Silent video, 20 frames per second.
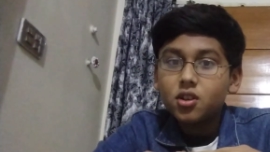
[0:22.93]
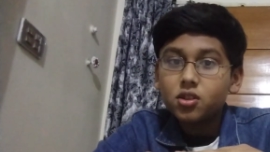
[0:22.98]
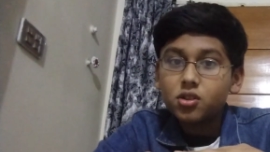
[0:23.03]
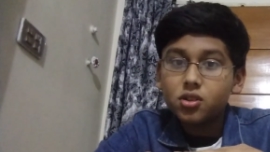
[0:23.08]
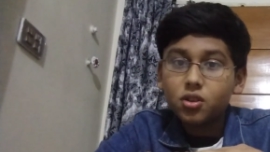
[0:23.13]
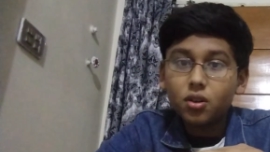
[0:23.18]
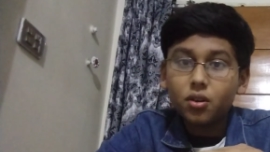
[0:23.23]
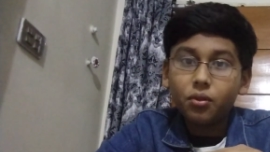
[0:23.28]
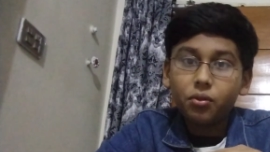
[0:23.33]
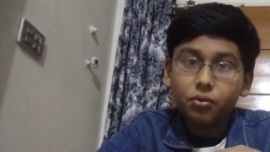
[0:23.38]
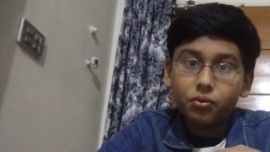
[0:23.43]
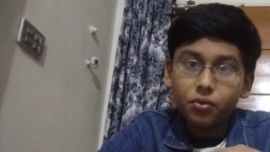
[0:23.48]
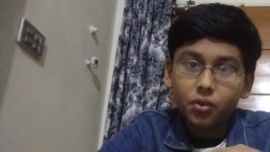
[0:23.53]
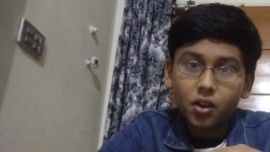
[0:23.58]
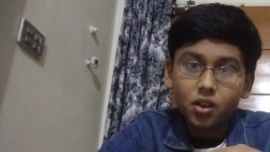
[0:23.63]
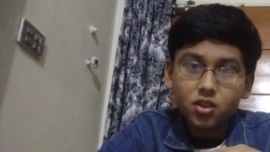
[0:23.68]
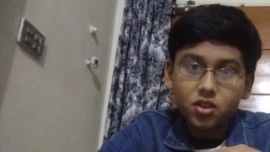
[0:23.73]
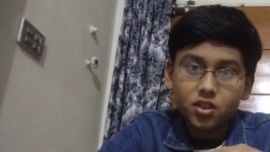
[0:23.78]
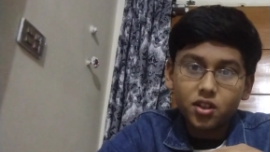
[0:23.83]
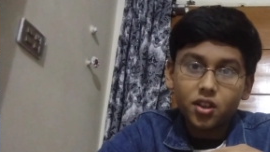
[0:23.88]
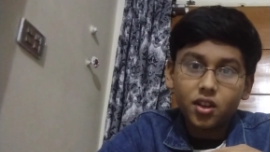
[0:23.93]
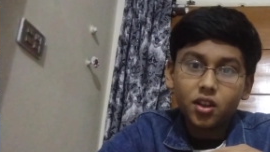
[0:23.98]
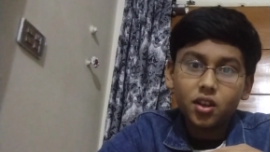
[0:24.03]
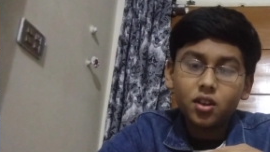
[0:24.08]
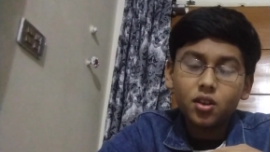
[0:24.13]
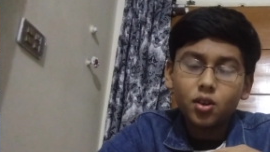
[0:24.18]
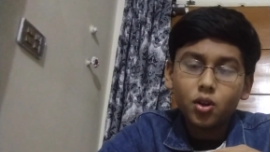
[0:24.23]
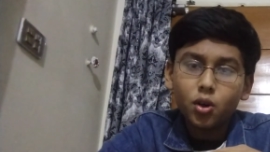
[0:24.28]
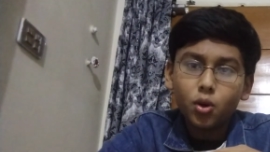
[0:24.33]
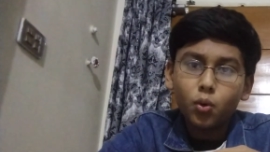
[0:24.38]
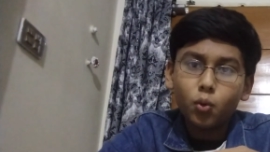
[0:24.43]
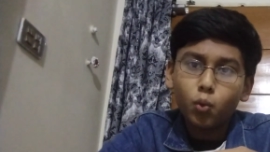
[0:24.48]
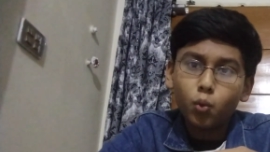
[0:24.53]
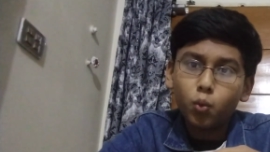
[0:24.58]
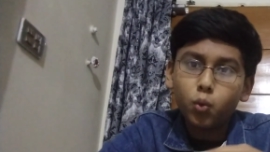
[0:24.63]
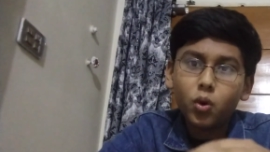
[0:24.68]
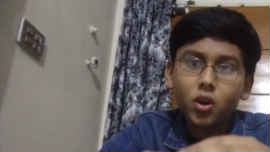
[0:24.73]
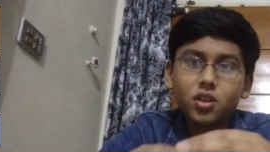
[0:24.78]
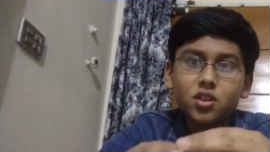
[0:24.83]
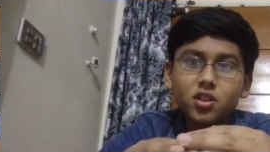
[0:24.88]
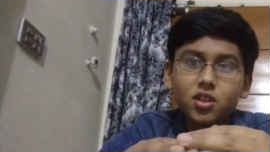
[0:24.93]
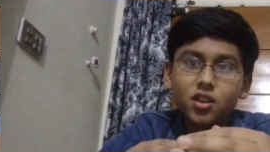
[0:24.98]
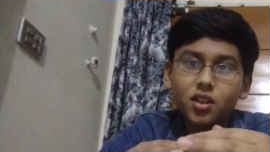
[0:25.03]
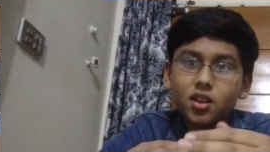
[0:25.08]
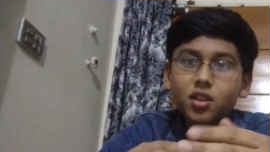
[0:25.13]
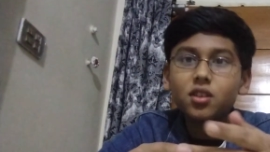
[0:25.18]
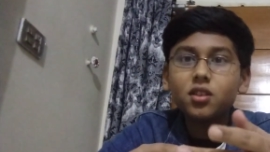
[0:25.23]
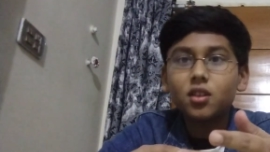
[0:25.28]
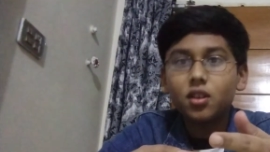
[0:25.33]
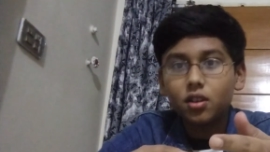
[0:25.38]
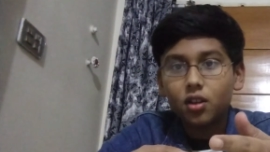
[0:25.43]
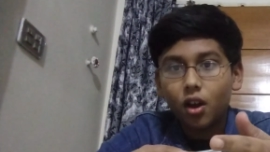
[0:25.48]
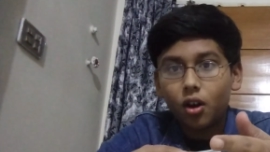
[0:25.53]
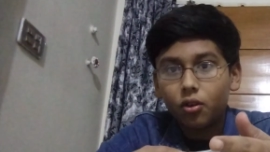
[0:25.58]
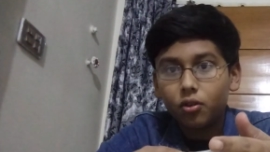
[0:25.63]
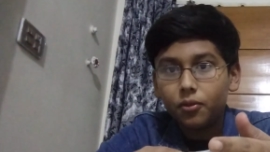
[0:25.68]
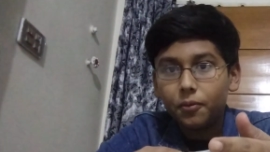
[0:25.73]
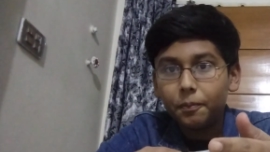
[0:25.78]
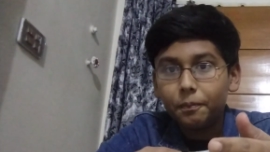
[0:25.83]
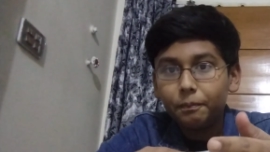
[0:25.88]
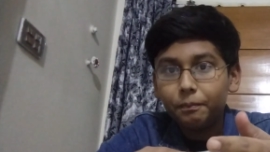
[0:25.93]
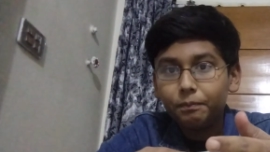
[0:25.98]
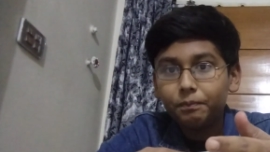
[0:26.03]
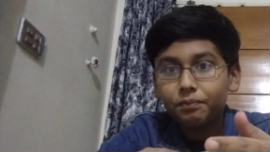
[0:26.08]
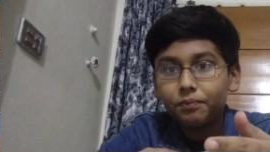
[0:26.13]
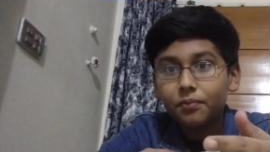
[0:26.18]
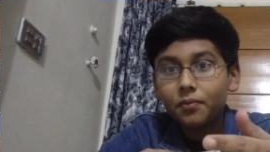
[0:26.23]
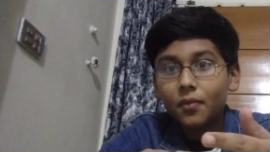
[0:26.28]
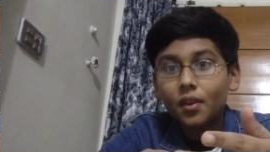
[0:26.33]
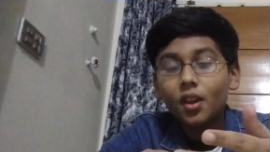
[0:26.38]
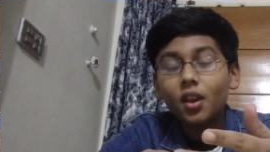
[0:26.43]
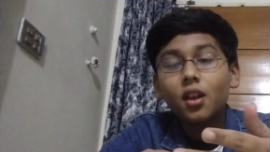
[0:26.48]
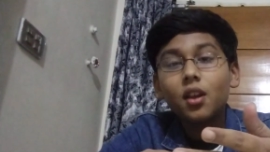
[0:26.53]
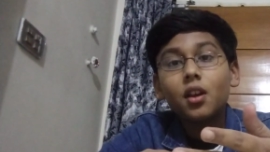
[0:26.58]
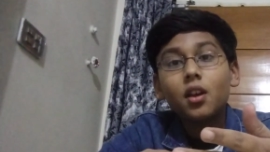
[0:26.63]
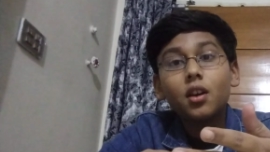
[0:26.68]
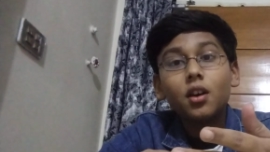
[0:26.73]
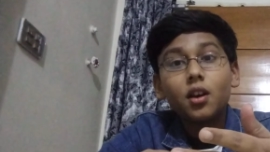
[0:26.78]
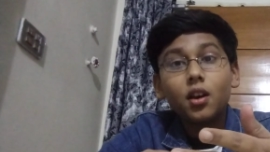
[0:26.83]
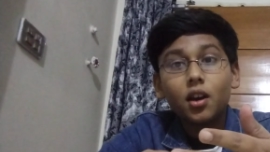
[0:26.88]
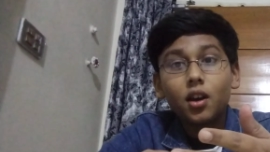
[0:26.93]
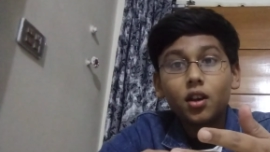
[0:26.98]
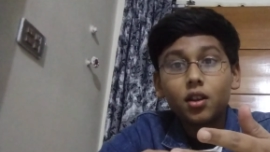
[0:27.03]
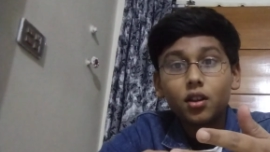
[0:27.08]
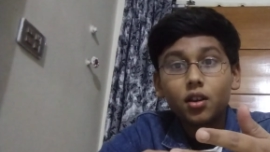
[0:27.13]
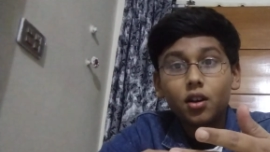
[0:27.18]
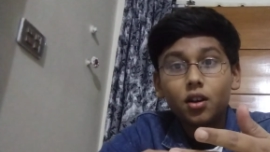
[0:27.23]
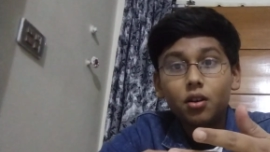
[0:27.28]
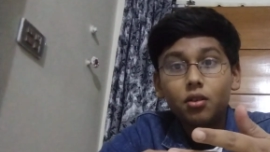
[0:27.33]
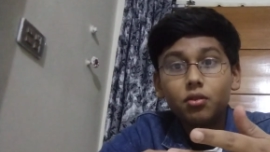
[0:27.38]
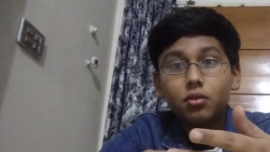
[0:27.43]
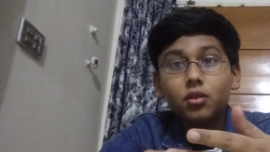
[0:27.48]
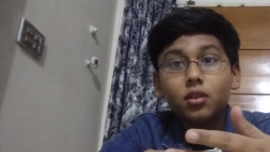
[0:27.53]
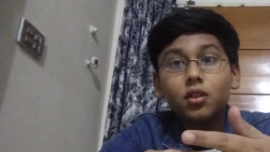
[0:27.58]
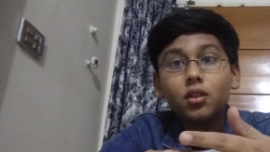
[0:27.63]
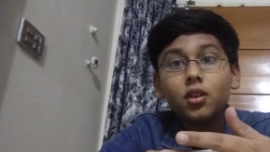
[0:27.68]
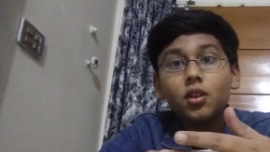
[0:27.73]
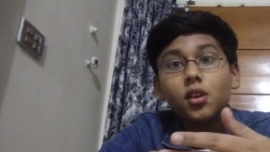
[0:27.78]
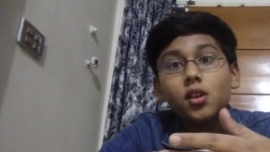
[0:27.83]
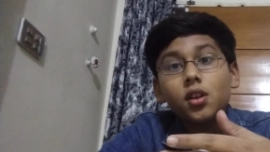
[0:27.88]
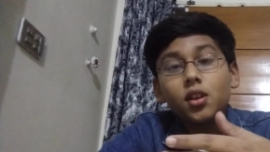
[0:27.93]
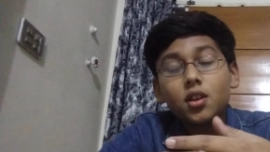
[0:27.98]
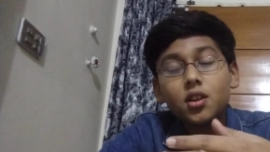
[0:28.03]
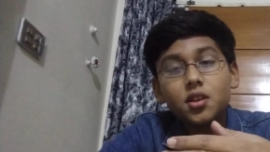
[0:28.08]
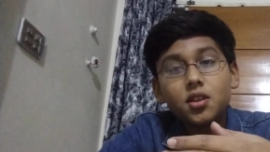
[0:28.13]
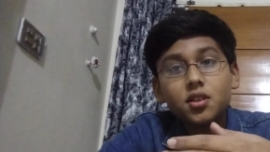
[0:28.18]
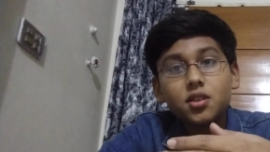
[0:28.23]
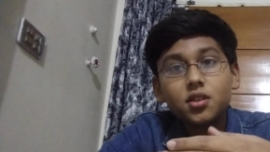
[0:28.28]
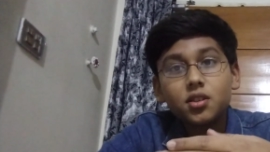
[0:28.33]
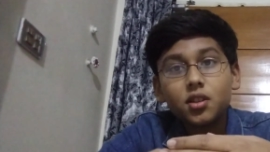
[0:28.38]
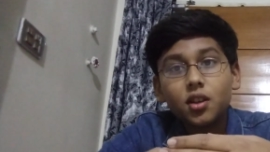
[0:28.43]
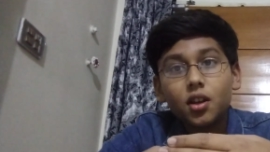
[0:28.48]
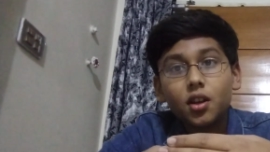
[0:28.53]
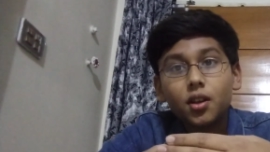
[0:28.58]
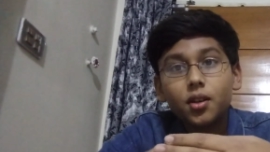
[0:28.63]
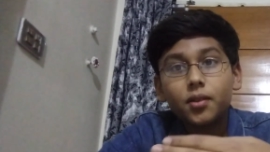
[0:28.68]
So firstly, what is a noun? A noun is